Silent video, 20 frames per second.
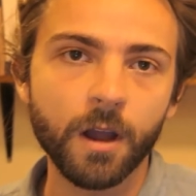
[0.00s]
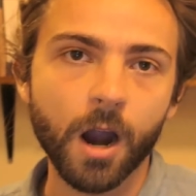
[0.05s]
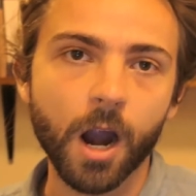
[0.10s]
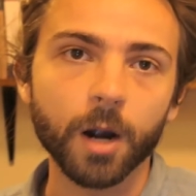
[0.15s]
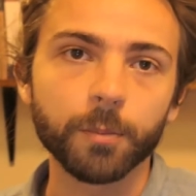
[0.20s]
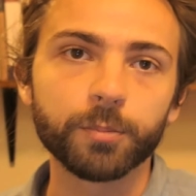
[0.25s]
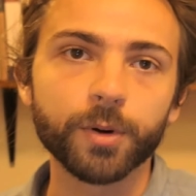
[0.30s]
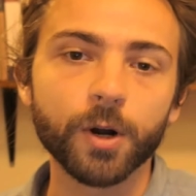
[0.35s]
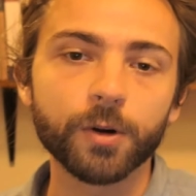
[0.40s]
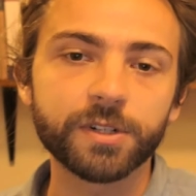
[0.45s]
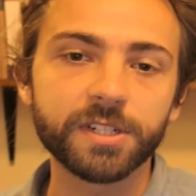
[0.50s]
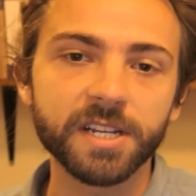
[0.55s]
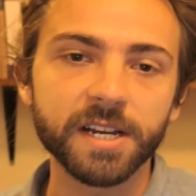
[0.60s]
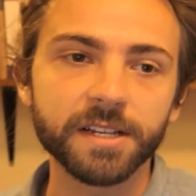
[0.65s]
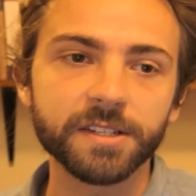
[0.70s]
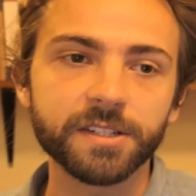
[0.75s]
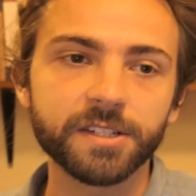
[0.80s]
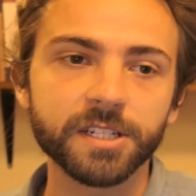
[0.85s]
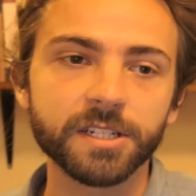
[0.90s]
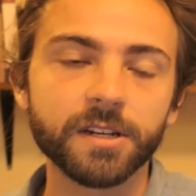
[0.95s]
Our
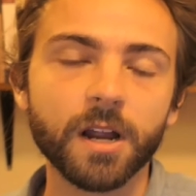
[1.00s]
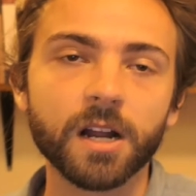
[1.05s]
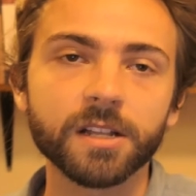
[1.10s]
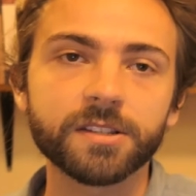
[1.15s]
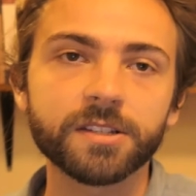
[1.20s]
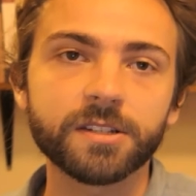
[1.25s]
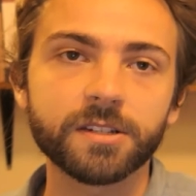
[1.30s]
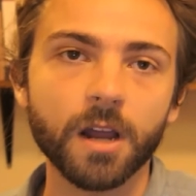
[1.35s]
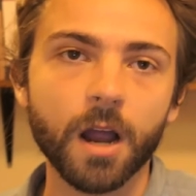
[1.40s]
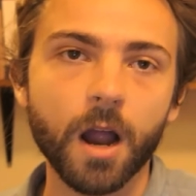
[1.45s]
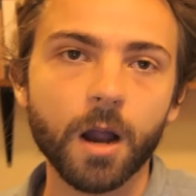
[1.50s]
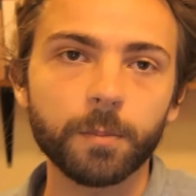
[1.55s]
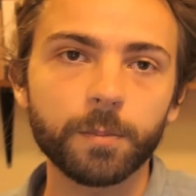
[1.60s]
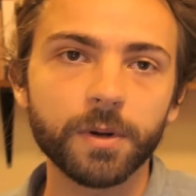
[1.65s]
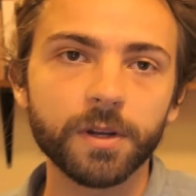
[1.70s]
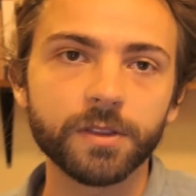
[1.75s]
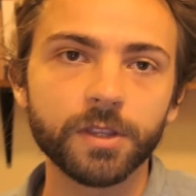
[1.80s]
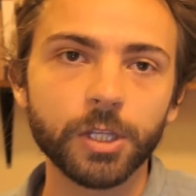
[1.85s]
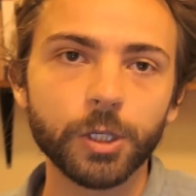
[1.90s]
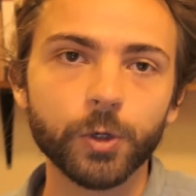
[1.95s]
protests did not
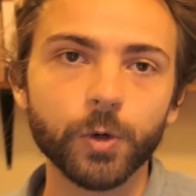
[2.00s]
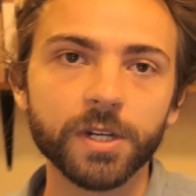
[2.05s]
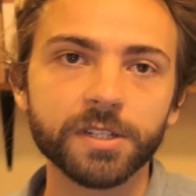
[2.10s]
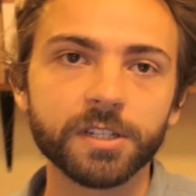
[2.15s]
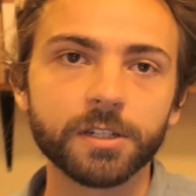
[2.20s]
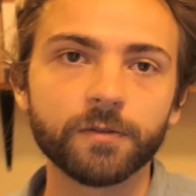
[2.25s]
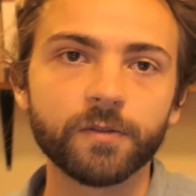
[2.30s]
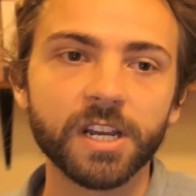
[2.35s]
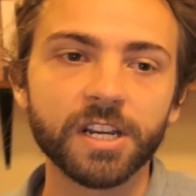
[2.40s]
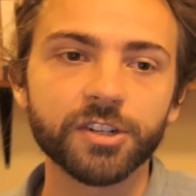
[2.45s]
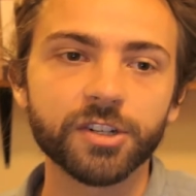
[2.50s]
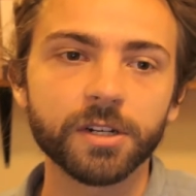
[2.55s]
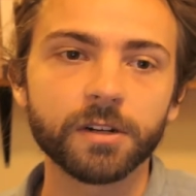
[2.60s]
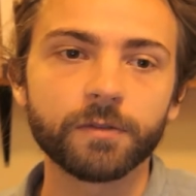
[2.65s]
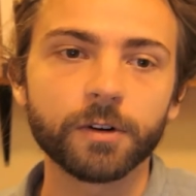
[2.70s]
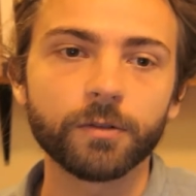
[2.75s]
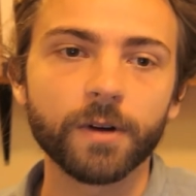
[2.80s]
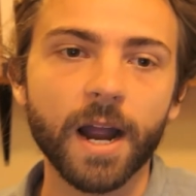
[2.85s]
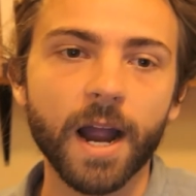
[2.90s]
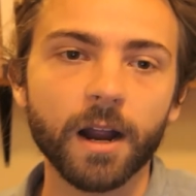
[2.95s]
stop the U.S. invasion
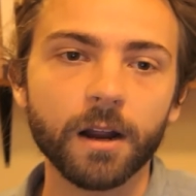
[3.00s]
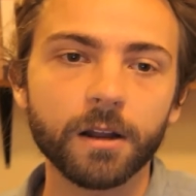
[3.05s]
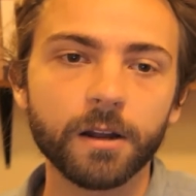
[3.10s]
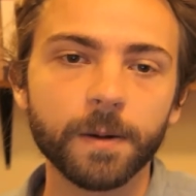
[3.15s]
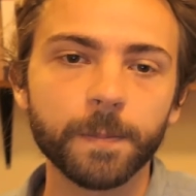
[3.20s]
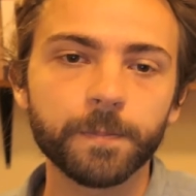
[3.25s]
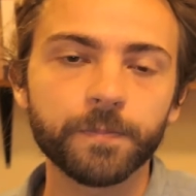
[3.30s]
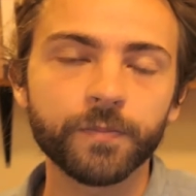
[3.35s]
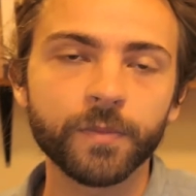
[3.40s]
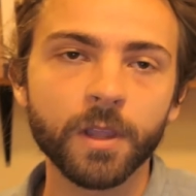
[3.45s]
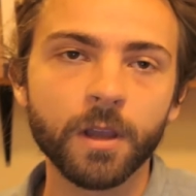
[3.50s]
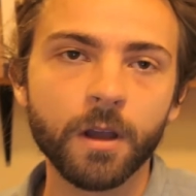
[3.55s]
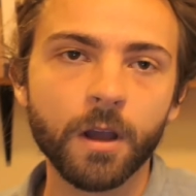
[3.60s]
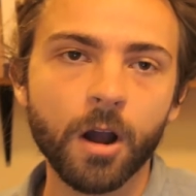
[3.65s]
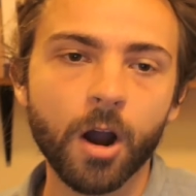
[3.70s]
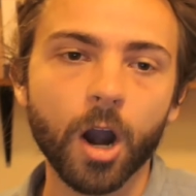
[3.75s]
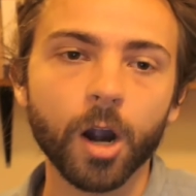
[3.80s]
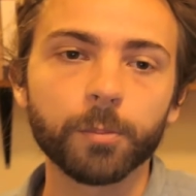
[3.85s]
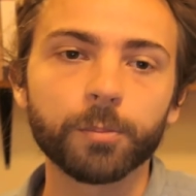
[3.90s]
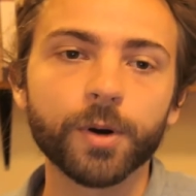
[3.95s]
of Iraq.
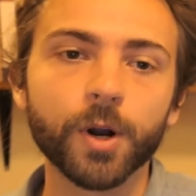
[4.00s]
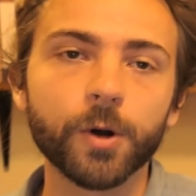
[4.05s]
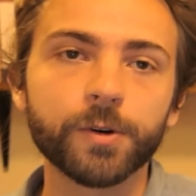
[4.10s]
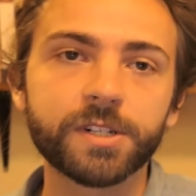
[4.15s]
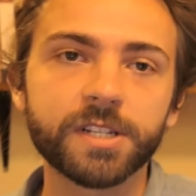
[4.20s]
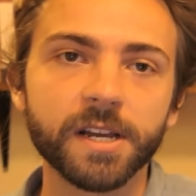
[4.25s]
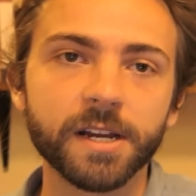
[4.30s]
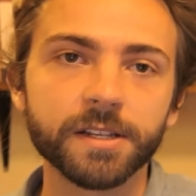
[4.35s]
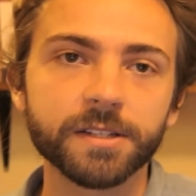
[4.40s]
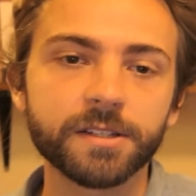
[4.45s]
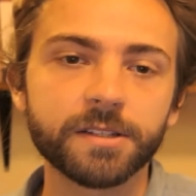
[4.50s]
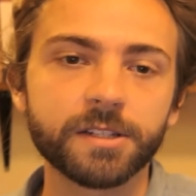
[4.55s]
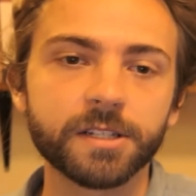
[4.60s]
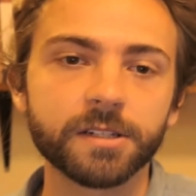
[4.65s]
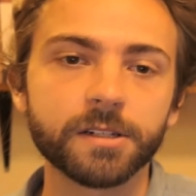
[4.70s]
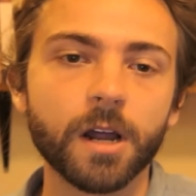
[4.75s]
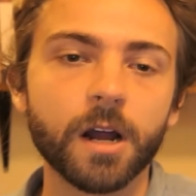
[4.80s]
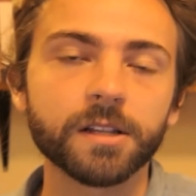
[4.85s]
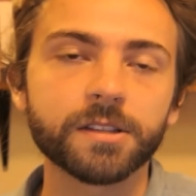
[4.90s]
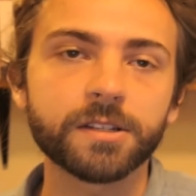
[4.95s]
Our protests
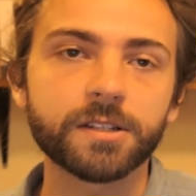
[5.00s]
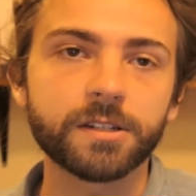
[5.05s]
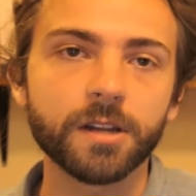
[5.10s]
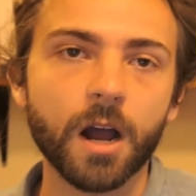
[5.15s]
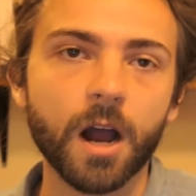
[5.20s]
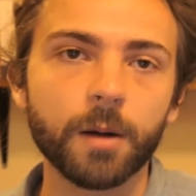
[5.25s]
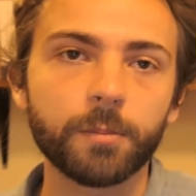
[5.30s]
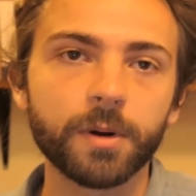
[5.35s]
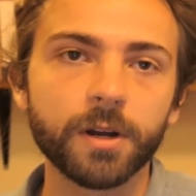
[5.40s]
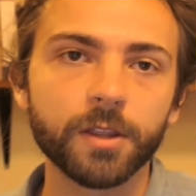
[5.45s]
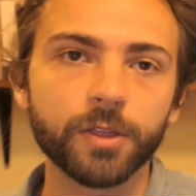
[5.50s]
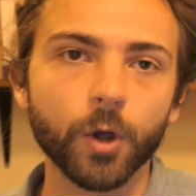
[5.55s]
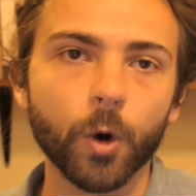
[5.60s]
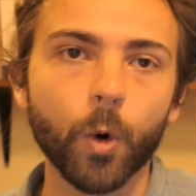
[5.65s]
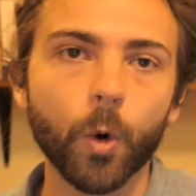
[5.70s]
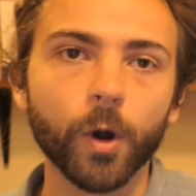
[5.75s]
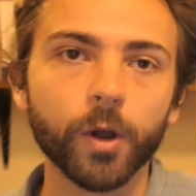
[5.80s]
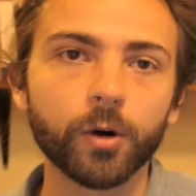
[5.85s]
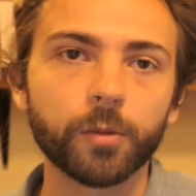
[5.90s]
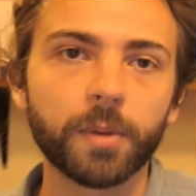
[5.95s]
did not stop the
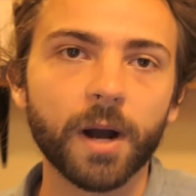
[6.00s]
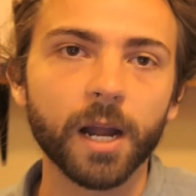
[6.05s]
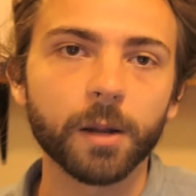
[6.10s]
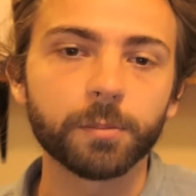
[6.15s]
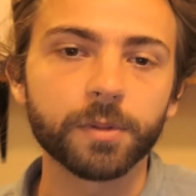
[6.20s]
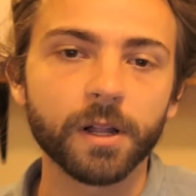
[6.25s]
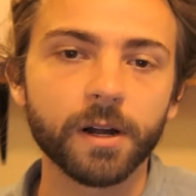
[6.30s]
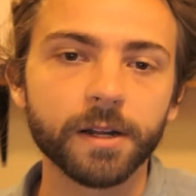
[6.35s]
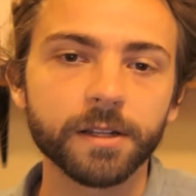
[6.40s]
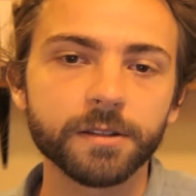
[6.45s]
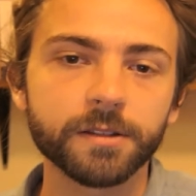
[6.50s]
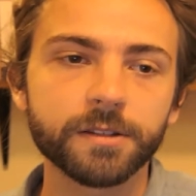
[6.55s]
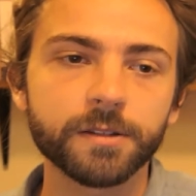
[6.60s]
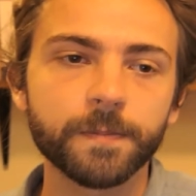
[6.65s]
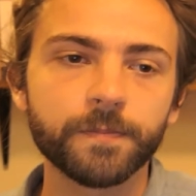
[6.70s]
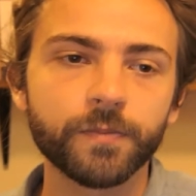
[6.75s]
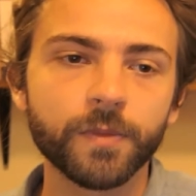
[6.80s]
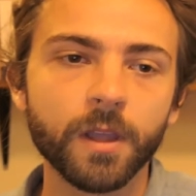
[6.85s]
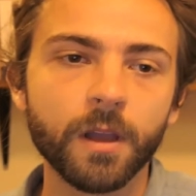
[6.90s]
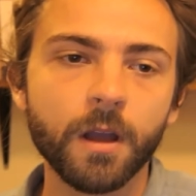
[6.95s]
oil
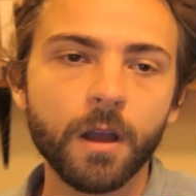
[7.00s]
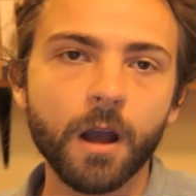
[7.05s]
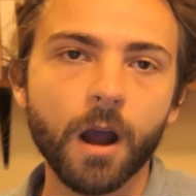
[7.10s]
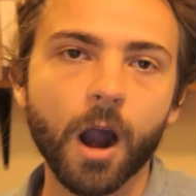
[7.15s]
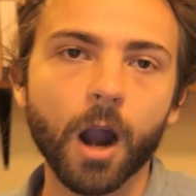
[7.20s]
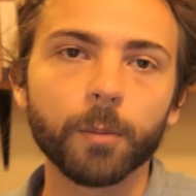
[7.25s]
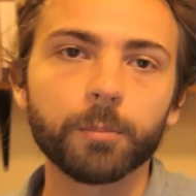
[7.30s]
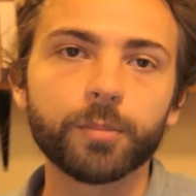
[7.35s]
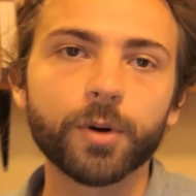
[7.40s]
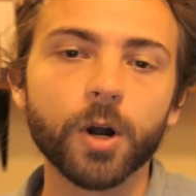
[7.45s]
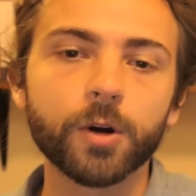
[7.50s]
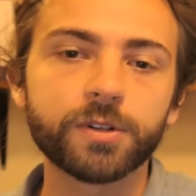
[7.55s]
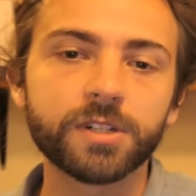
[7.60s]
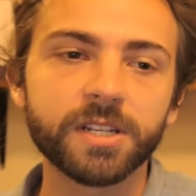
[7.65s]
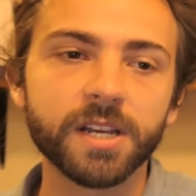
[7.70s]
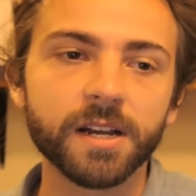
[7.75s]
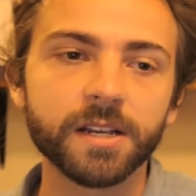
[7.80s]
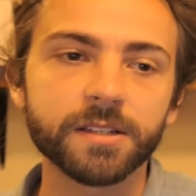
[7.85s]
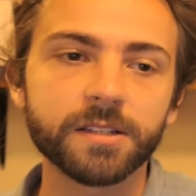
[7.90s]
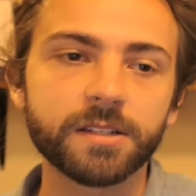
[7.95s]
pipelines. Our
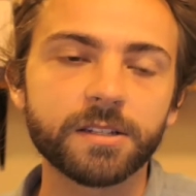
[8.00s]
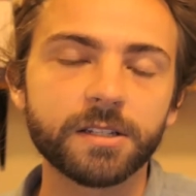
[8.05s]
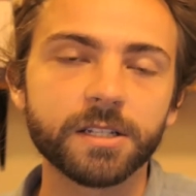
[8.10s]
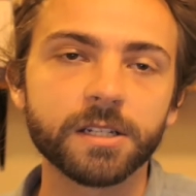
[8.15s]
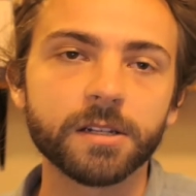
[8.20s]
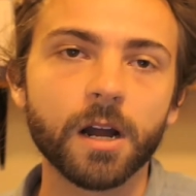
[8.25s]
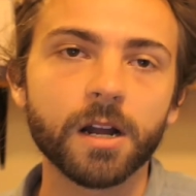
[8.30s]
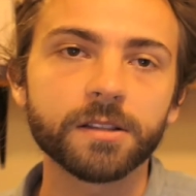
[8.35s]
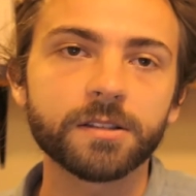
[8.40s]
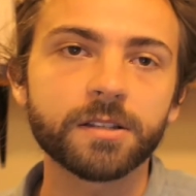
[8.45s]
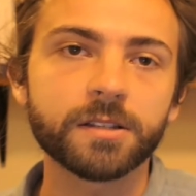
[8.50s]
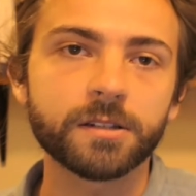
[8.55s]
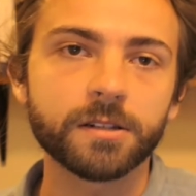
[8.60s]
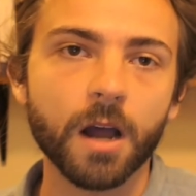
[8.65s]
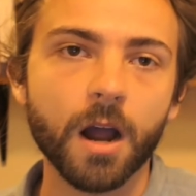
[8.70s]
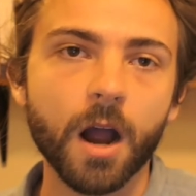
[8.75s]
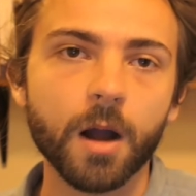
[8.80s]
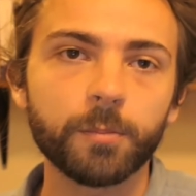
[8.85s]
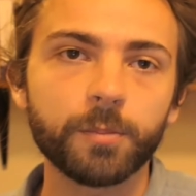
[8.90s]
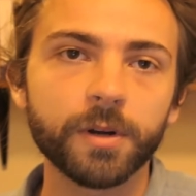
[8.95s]
protests did not
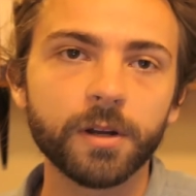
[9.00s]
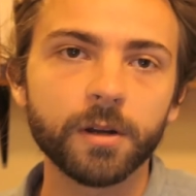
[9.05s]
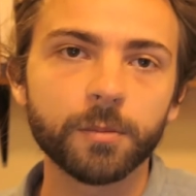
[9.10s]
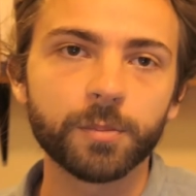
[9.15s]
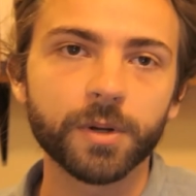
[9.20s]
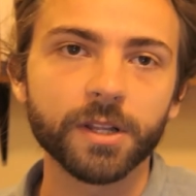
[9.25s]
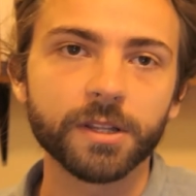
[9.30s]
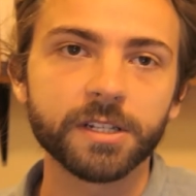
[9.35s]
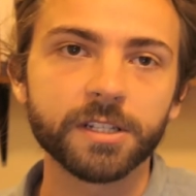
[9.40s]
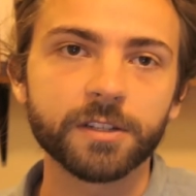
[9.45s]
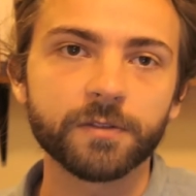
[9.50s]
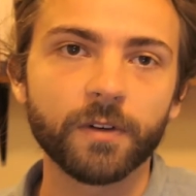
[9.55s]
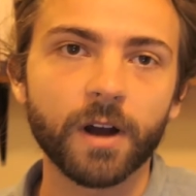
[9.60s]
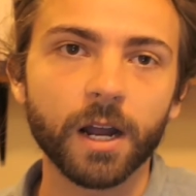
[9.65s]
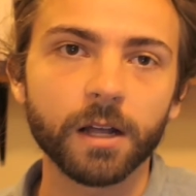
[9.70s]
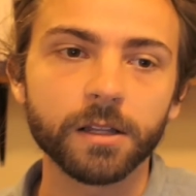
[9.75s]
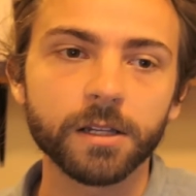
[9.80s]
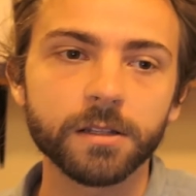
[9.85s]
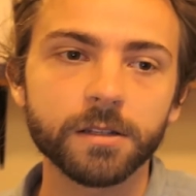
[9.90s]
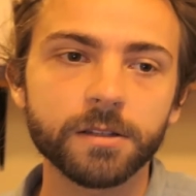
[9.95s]
stop police
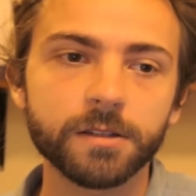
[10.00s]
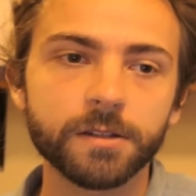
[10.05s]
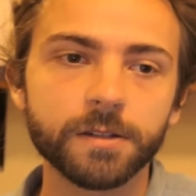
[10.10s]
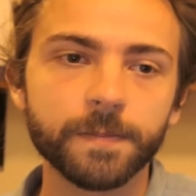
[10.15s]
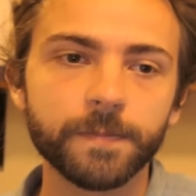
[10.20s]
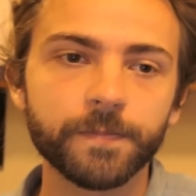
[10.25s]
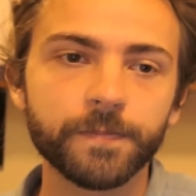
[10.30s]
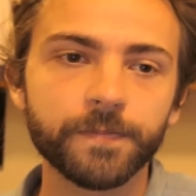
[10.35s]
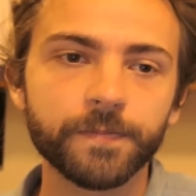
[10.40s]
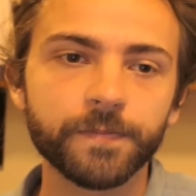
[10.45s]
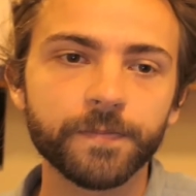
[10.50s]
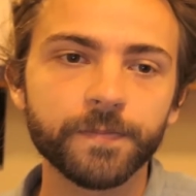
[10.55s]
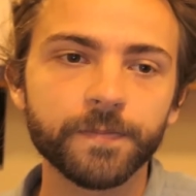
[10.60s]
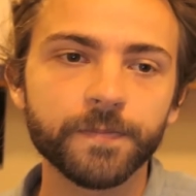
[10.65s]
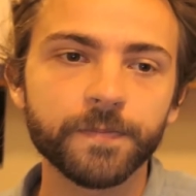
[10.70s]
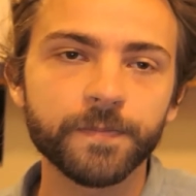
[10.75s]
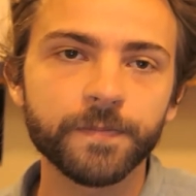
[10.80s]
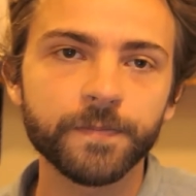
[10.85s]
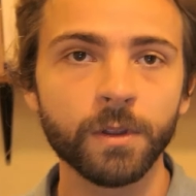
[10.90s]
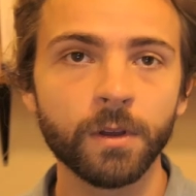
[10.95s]
violence.
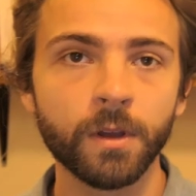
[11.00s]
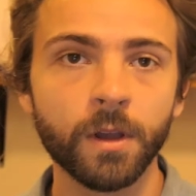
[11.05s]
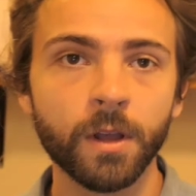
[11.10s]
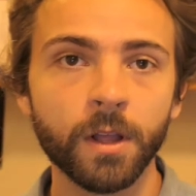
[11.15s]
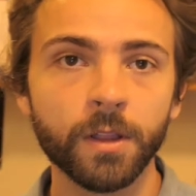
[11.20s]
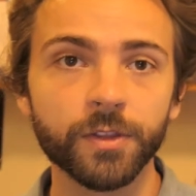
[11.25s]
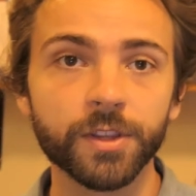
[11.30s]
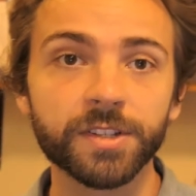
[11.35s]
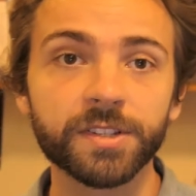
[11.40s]
The